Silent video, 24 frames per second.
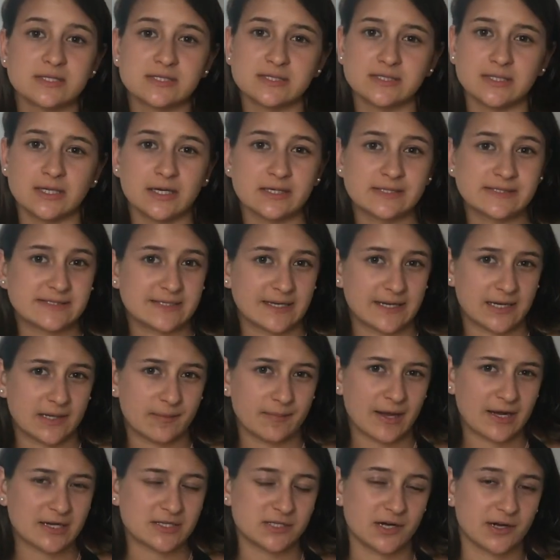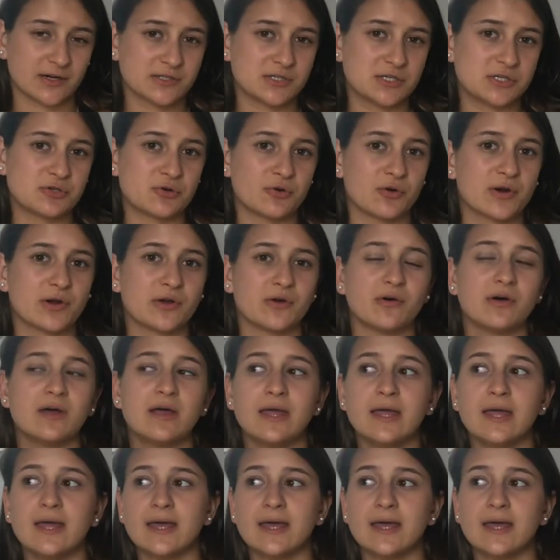see a standing back tuck tutorial.